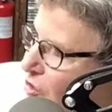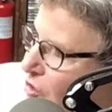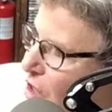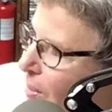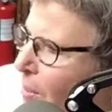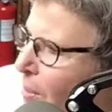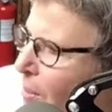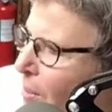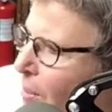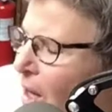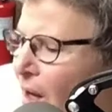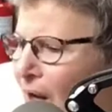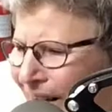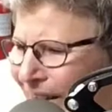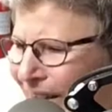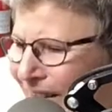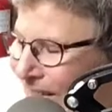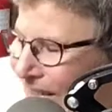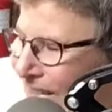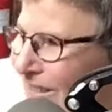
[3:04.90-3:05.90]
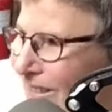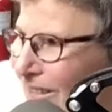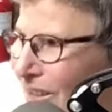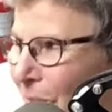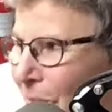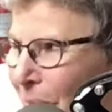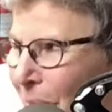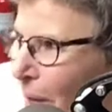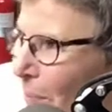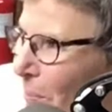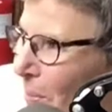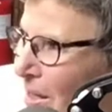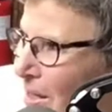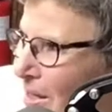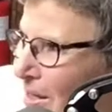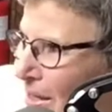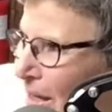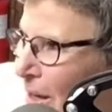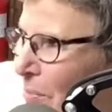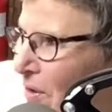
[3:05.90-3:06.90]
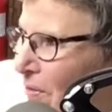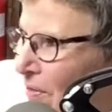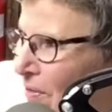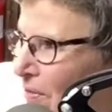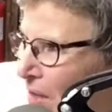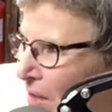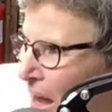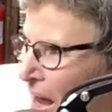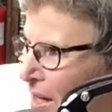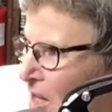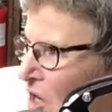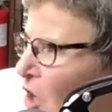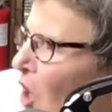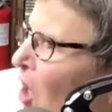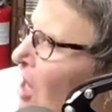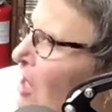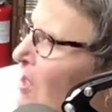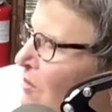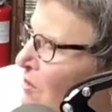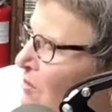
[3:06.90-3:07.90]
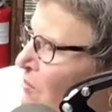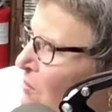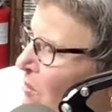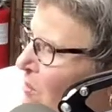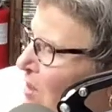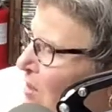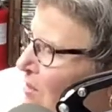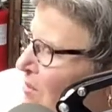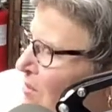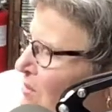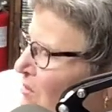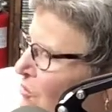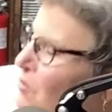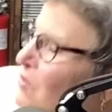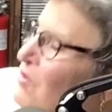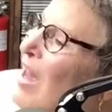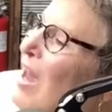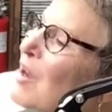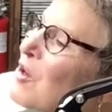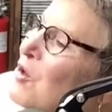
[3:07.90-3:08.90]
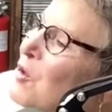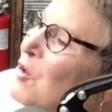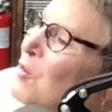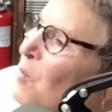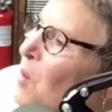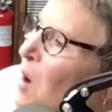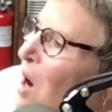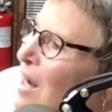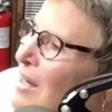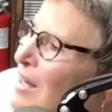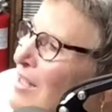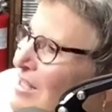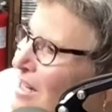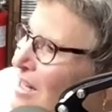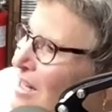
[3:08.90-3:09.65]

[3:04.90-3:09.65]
There might be some of that garden residue that you want to take out